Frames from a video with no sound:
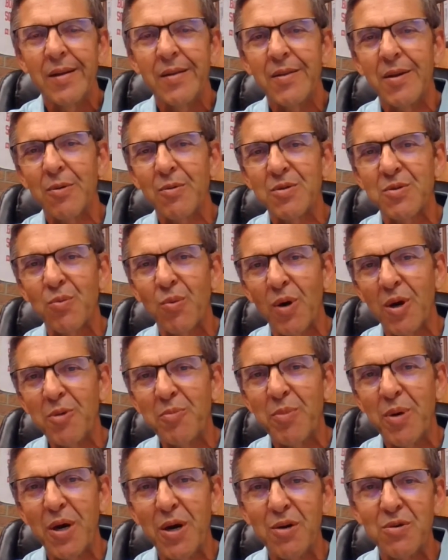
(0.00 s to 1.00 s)
there was one
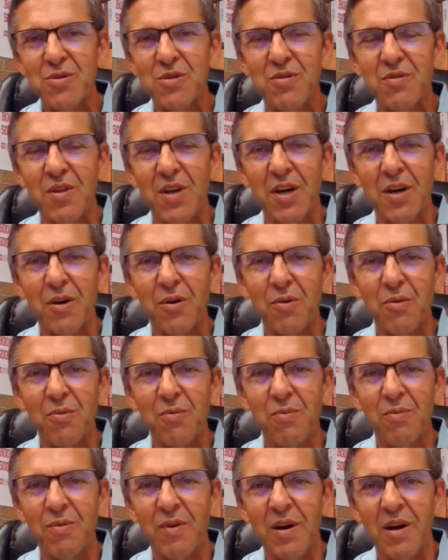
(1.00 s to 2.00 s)
post,
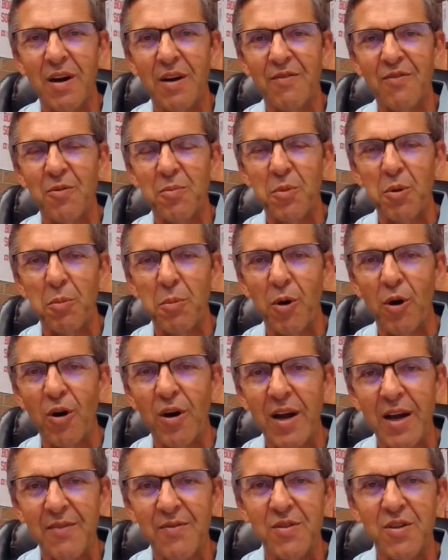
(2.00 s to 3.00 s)
though, from Lamar
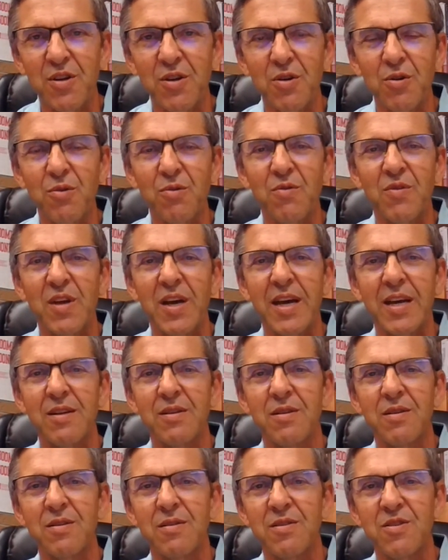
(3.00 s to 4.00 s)
Avenue that
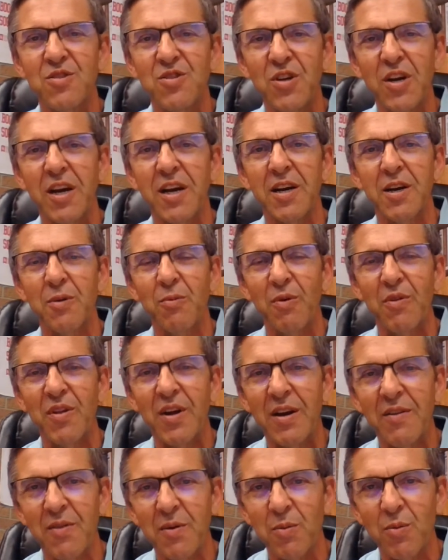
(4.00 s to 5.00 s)
shared with
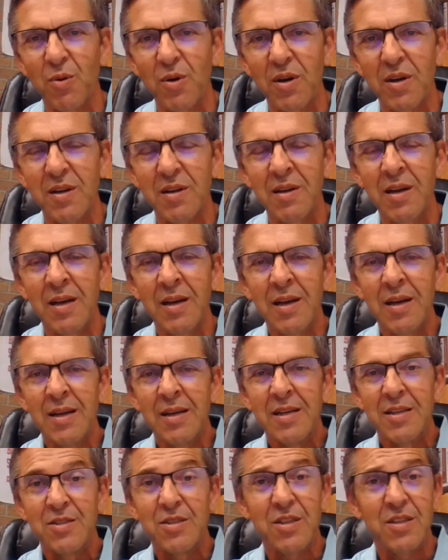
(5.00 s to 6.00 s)
everyone
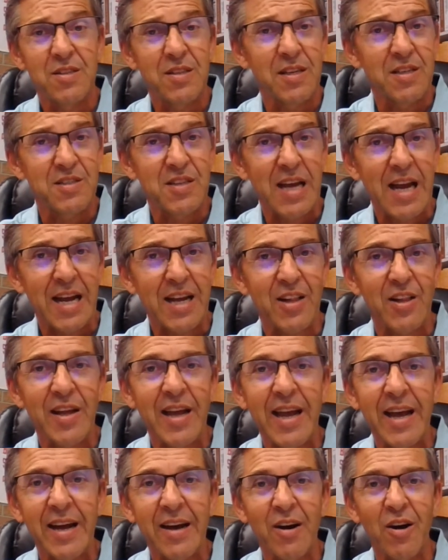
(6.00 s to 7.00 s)
just exactly
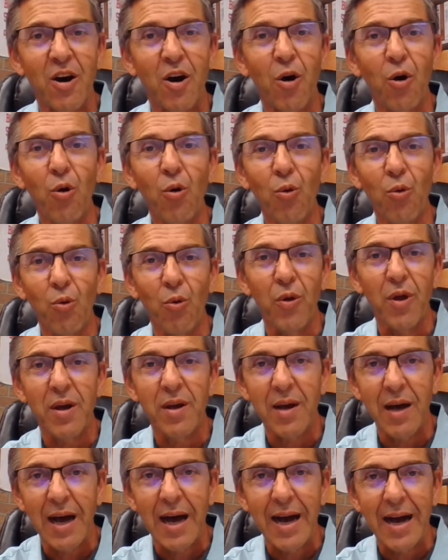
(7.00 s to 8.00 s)
how old
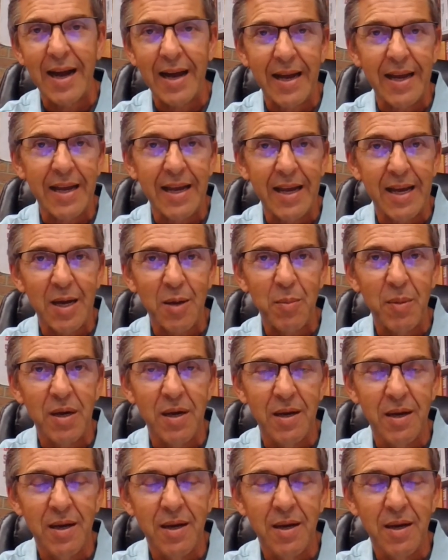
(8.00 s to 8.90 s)
I am.